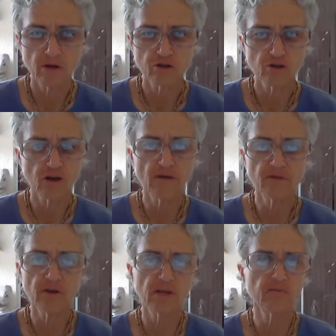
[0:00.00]
should
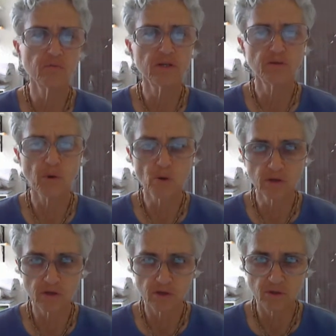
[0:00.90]
never even be
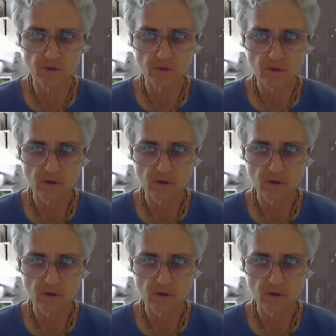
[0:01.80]
spoken to.